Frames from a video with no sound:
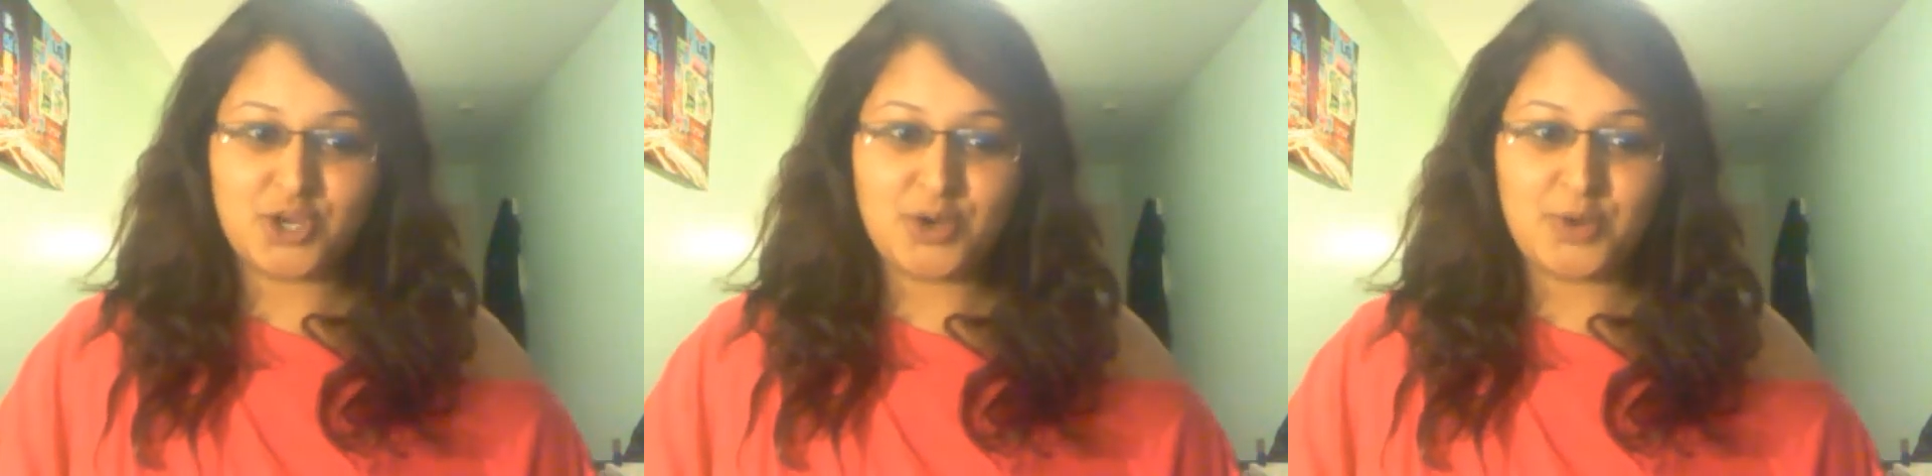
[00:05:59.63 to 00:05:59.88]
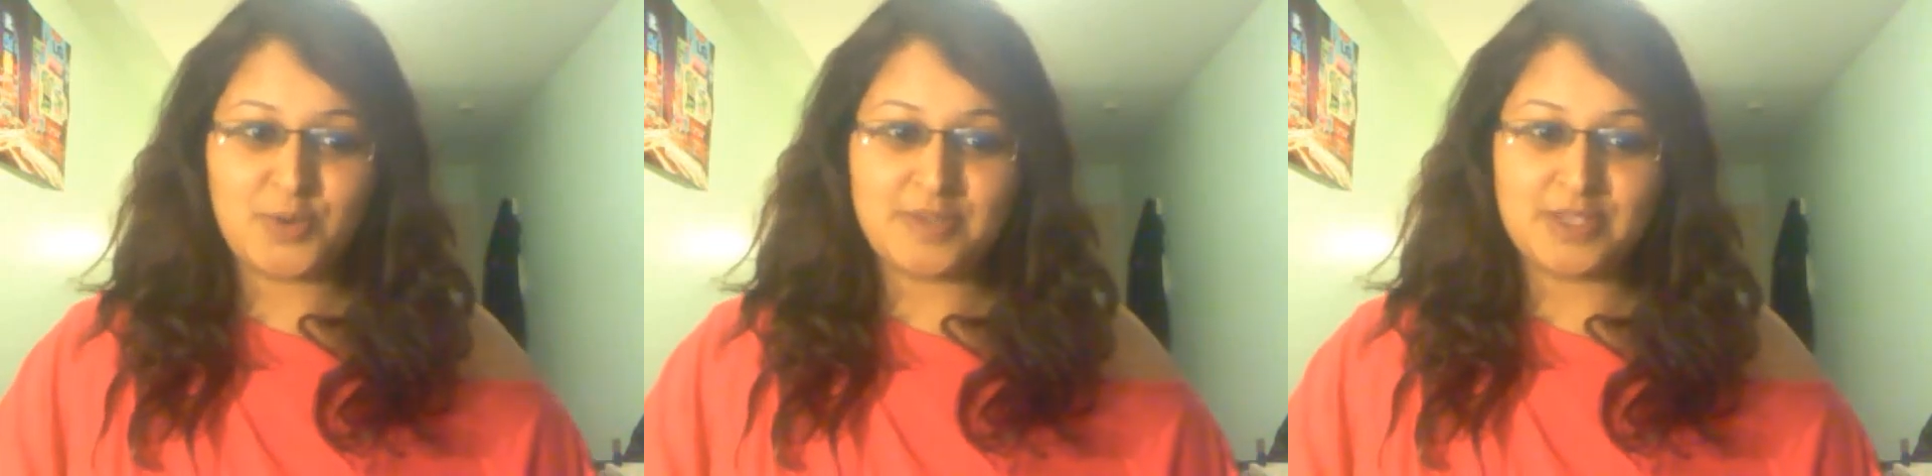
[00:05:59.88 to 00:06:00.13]
show
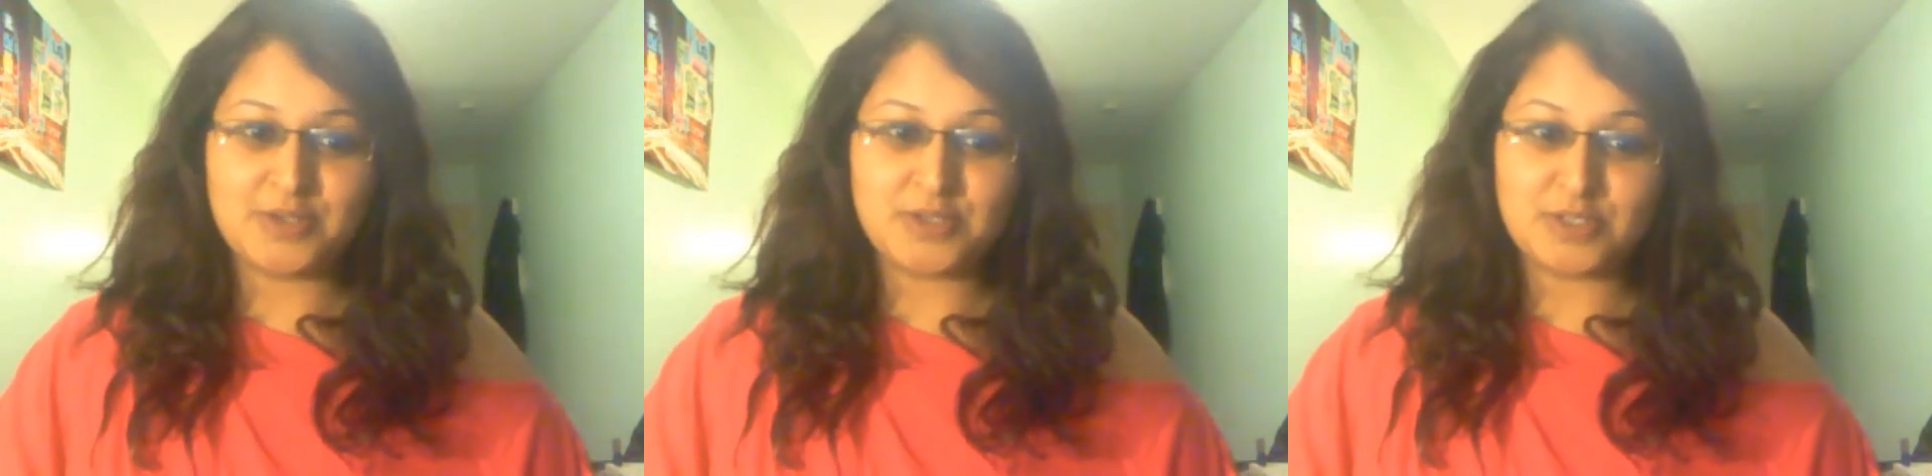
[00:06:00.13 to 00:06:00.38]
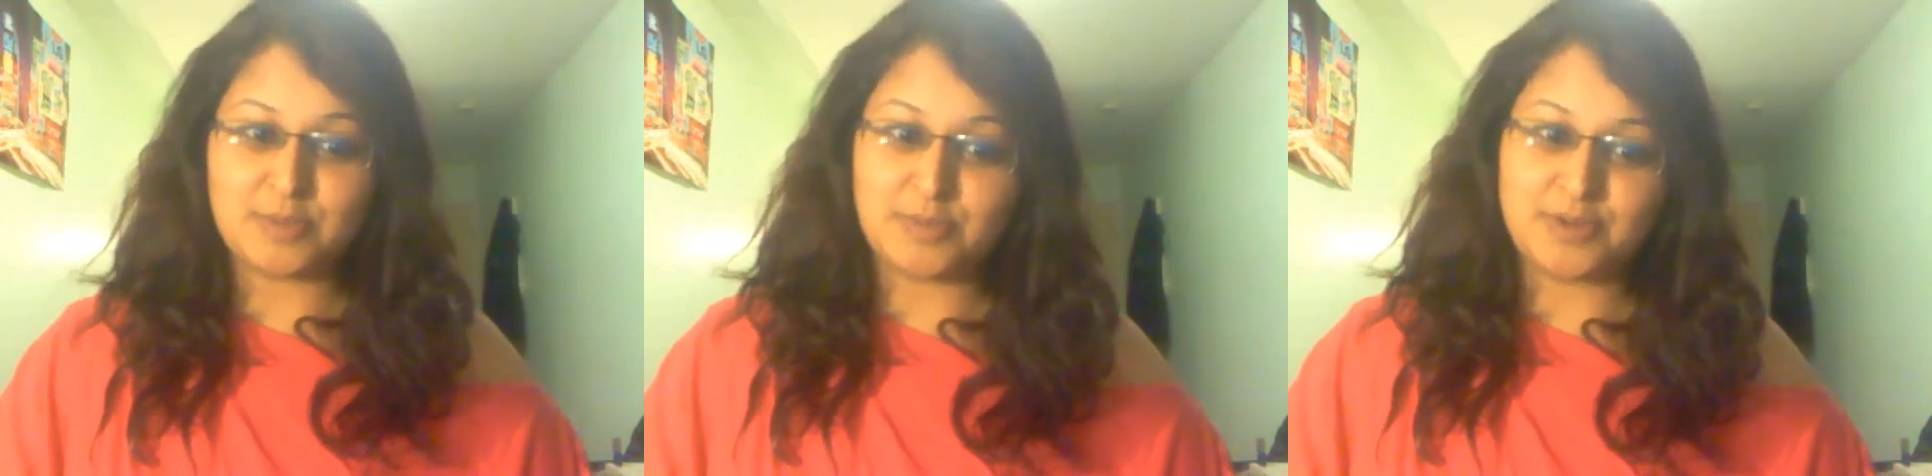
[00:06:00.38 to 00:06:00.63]
me your
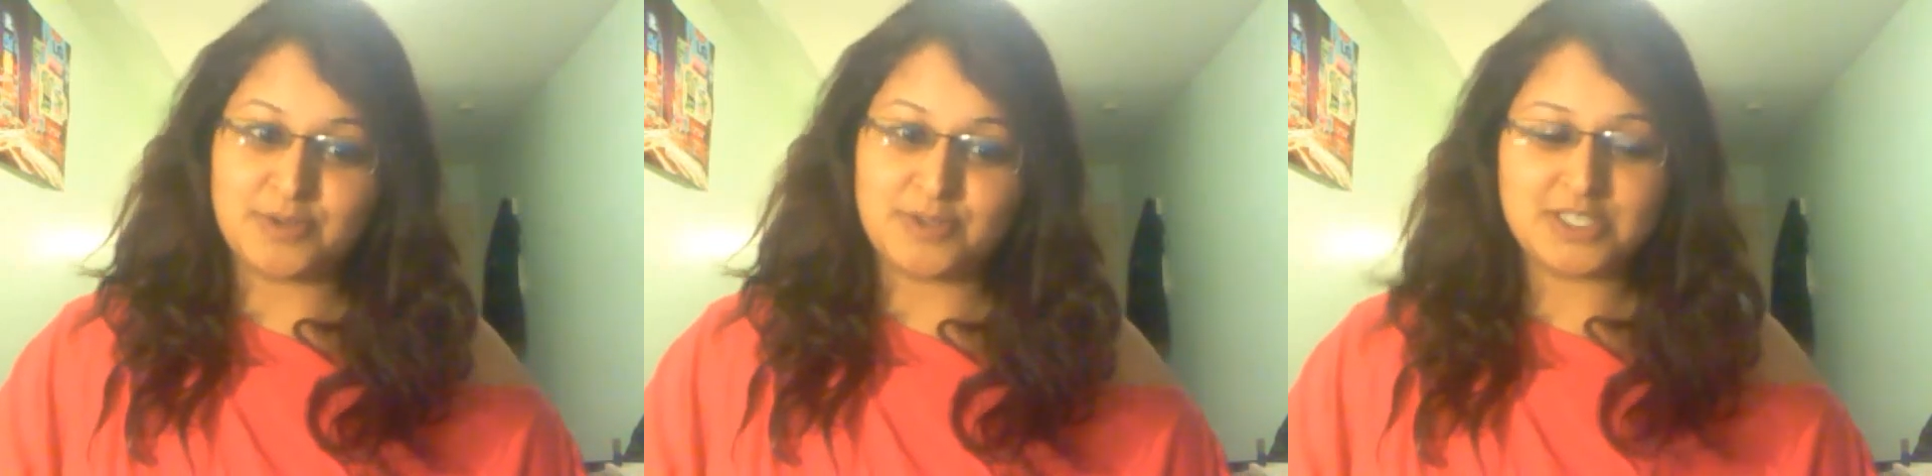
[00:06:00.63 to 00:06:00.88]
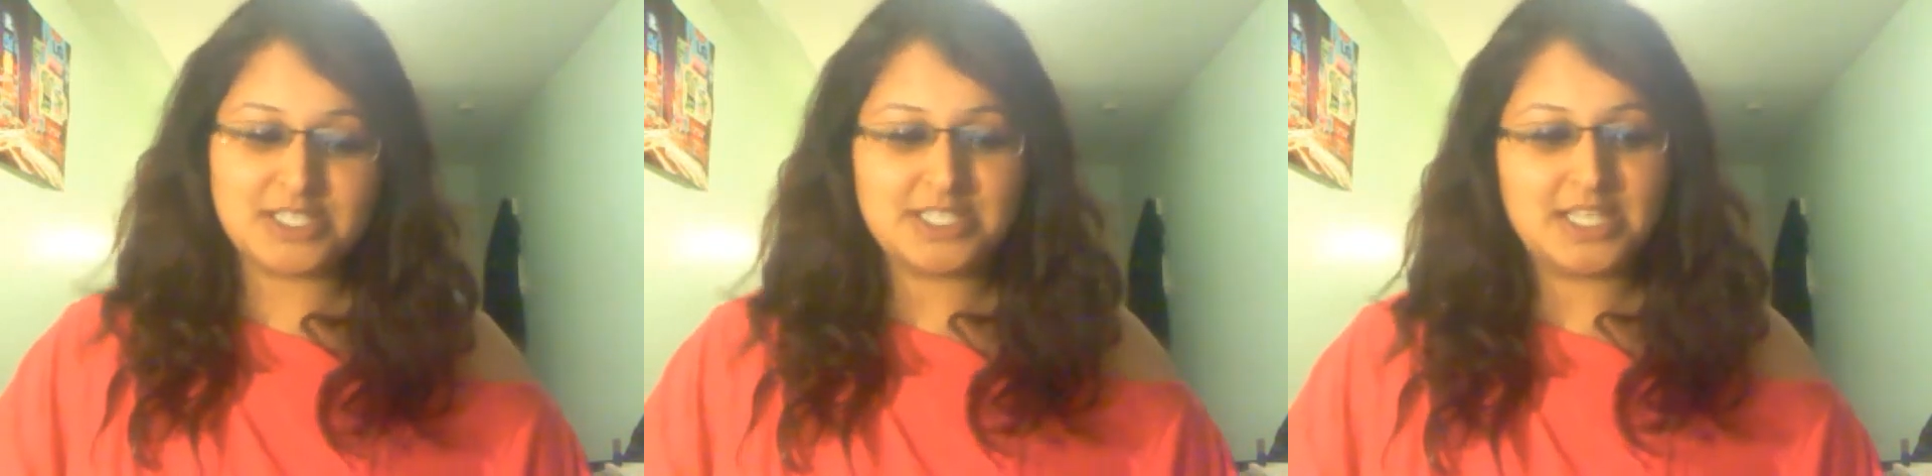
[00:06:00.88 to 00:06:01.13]

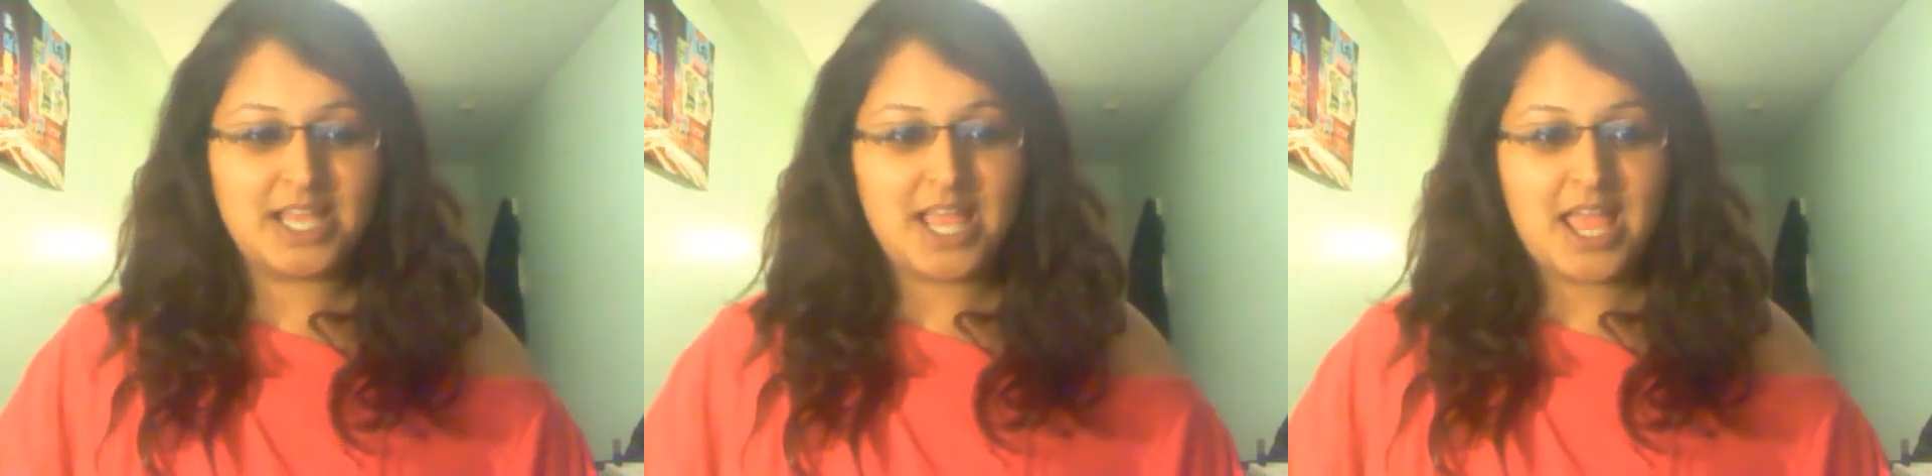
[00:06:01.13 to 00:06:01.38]
support.